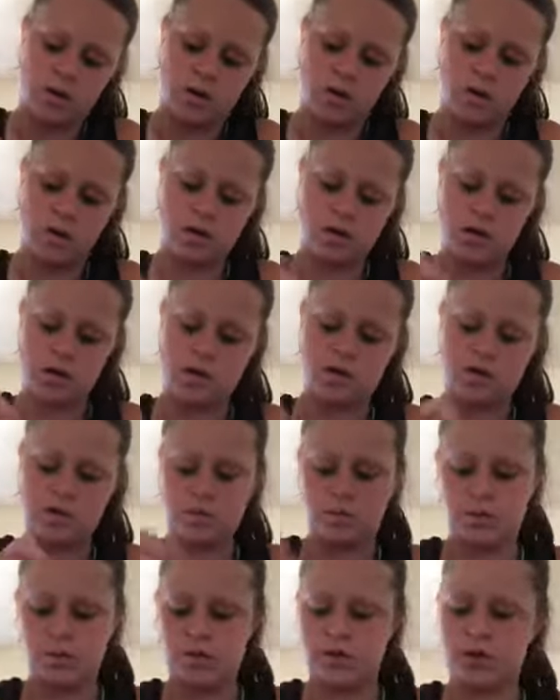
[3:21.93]
I
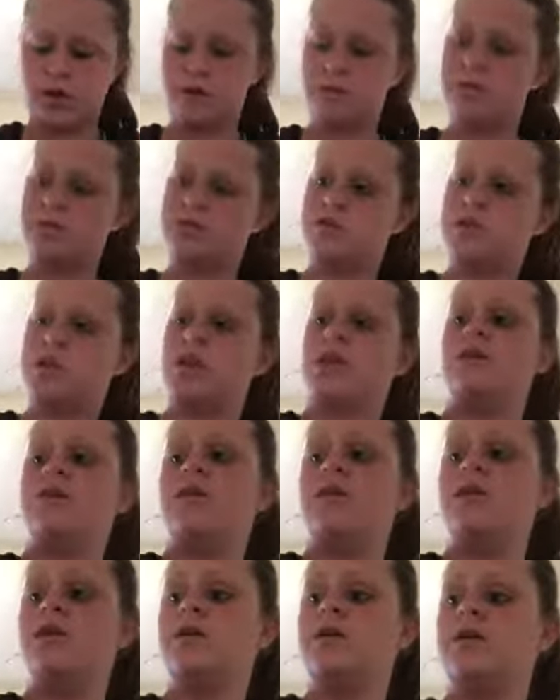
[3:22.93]
didn't put enough
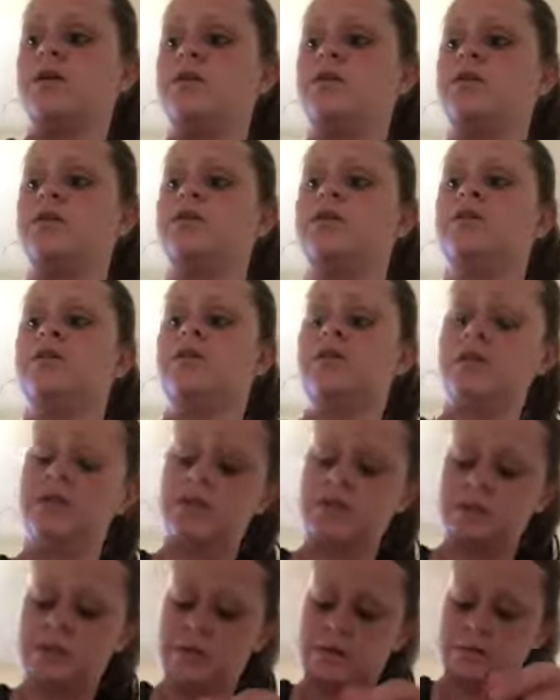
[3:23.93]
shaving
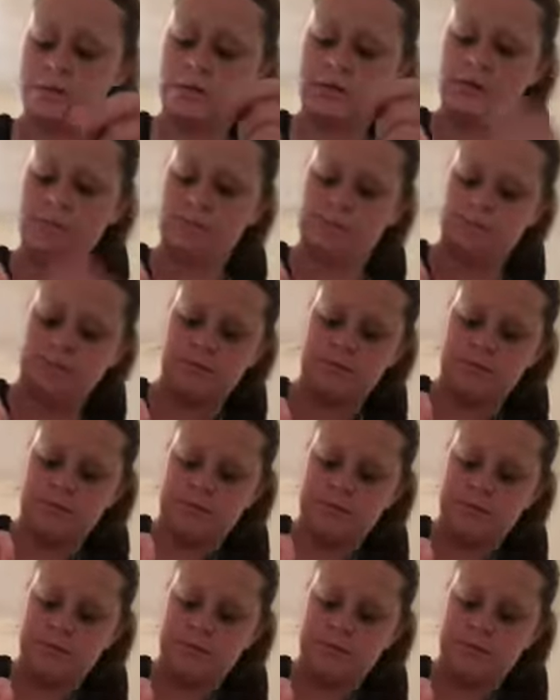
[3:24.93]
cream.